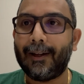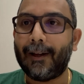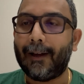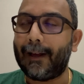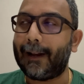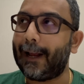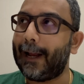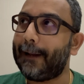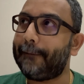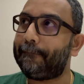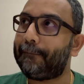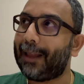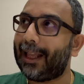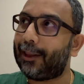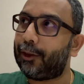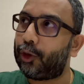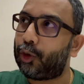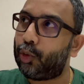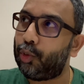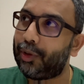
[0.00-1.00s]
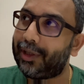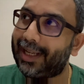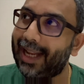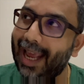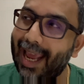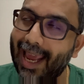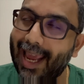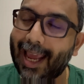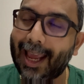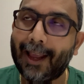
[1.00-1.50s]
All right. And
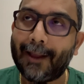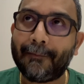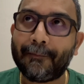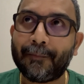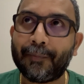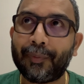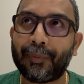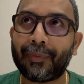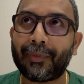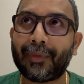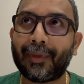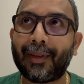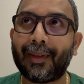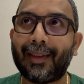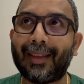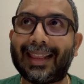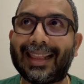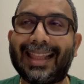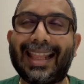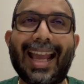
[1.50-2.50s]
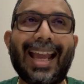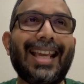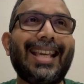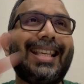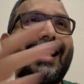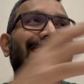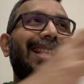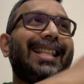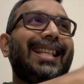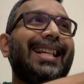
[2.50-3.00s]
today, there
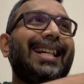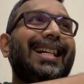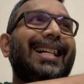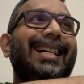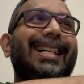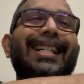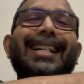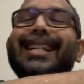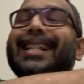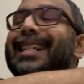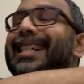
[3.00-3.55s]
is a,